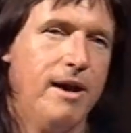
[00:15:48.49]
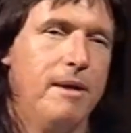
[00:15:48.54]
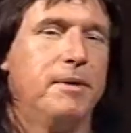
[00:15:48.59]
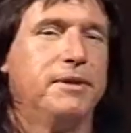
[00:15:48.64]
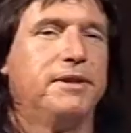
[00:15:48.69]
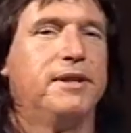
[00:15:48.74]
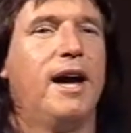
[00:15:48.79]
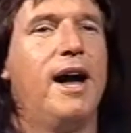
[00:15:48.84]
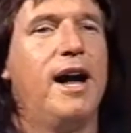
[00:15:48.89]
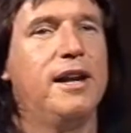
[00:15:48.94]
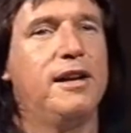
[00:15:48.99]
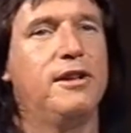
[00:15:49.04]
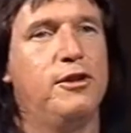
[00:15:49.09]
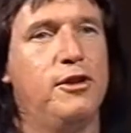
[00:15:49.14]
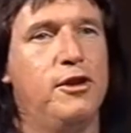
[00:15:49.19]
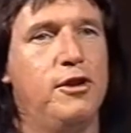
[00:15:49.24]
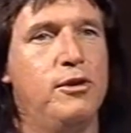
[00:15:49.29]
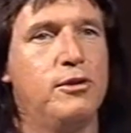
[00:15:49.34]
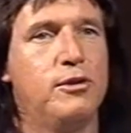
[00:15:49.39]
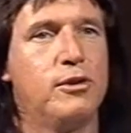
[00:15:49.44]
But the hunt of the
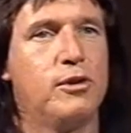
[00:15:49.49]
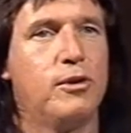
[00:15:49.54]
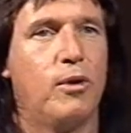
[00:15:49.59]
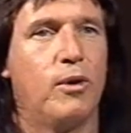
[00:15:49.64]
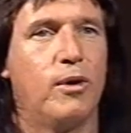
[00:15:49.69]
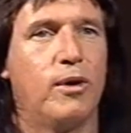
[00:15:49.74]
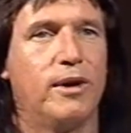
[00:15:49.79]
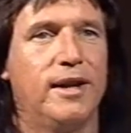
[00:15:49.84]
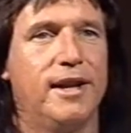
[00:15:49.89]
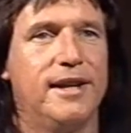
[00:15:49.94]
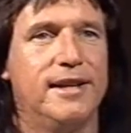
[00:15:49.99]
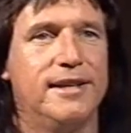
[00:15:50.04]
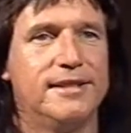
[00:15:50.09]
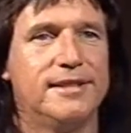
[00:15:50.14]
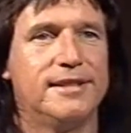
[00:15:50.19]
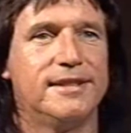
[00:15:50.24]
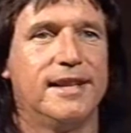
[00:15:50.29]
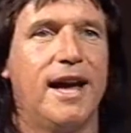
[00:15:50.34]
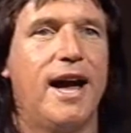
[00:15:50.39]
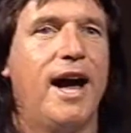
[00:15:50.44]
unicorn
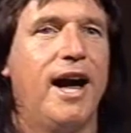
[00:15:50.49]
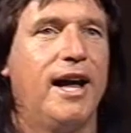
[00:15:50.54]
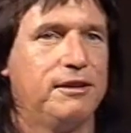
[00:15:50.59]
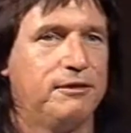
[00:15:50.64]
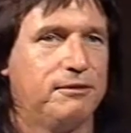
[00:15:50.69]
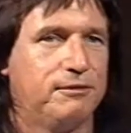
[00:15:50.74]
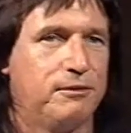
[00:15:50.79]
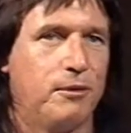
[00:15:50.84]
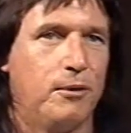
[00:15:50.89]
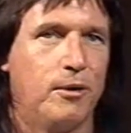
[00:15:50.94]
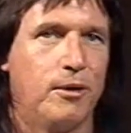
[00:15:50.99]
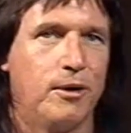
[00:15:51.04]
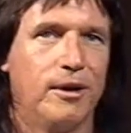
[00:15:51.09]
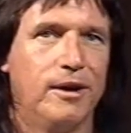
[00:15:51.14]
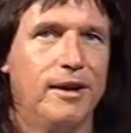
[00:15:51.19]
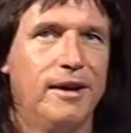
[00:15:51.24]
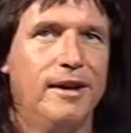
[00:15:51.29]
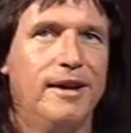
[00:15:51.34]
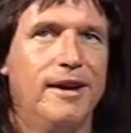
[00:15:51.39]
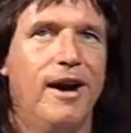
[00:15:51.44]
is the hunt
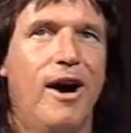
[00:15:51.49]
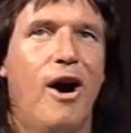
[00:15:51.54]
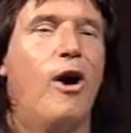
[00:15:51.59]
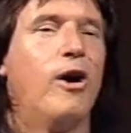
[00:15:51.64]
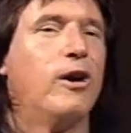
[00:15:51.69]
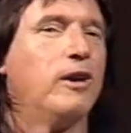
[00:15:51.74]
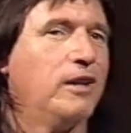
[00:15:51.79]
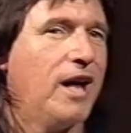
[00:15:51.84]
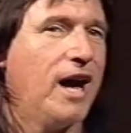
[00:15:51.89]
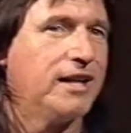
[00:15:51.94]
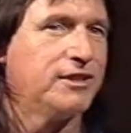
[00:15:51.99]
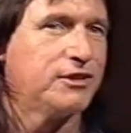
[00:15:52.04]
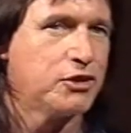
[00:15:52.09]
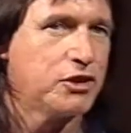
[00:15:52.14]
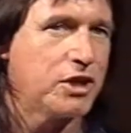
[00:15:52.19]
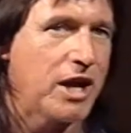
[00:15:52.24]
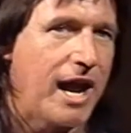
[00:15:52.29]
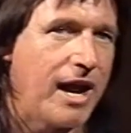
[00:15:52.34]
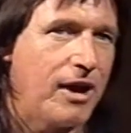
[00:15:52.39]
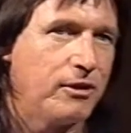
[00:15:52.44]
for our lost
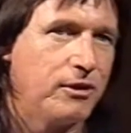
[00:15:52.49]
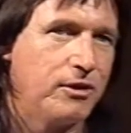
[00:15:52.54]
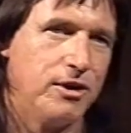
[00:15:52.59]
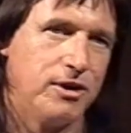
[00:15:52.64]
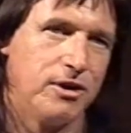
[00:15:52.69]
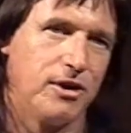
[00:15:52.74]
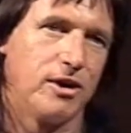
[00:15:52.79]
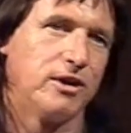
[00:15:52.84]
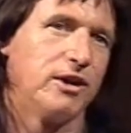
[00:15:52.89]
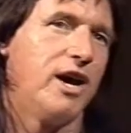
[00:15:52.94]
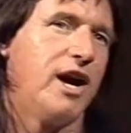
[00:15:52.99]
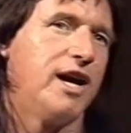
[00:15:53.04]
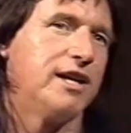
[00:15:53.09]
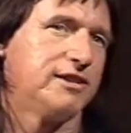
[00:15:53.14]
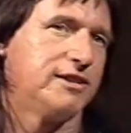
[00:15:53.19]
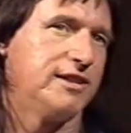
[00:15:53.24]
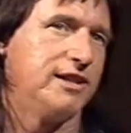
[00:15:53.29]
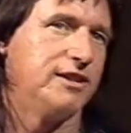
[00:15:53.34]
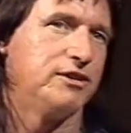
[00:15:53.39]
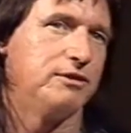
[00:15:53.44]
childhood, our
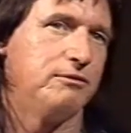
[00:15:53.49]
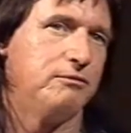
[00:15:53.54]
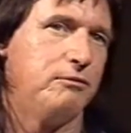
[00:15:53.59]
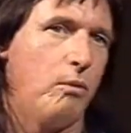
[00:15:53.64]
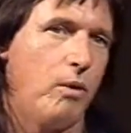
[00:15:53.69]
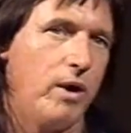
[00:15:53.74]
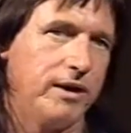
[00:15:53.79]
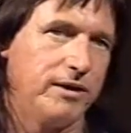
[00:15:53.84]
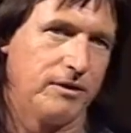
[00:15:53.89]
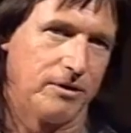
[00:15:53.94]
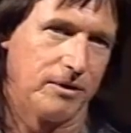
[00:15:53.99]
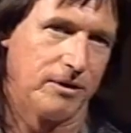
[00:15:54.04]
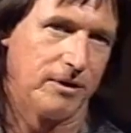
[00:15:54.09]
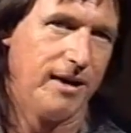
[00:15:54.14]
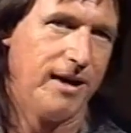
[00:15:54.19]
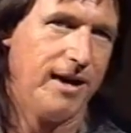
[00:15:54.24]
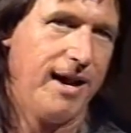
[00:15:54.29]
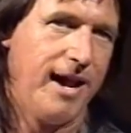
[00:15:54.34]
lost sense of wonder.